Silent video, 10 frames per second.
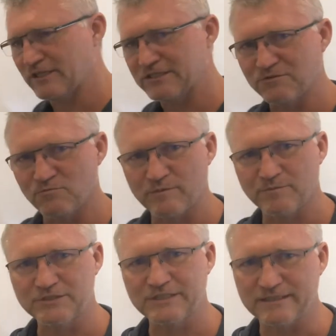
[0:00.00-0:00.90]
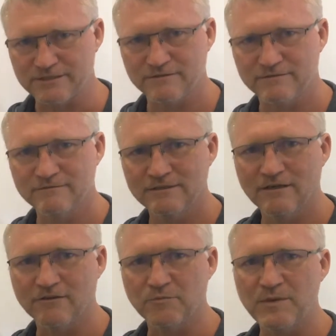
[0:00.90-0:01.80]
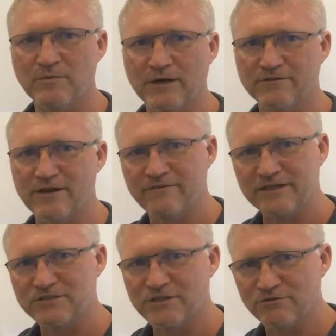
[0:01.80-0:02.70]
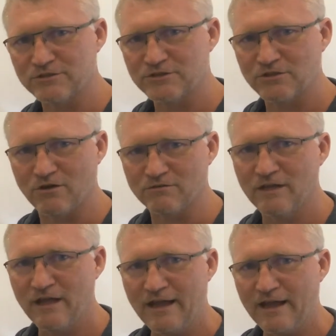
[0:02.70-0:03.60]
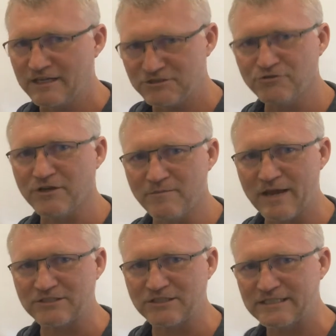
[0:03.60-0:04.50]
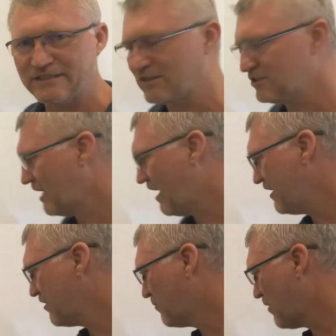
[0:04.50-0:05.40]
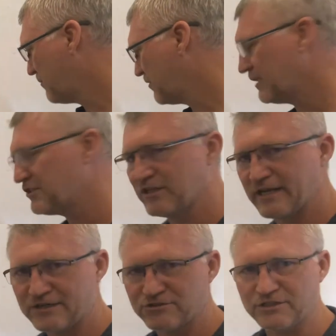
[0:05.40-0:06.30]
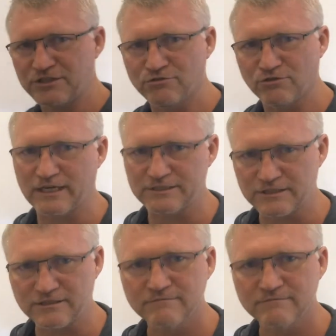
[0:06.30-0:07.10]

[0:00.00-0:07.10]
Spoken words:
Less than 1% of the people out there have Xcode installed. As you can imagine, it's even a tinier population that actually utilize it.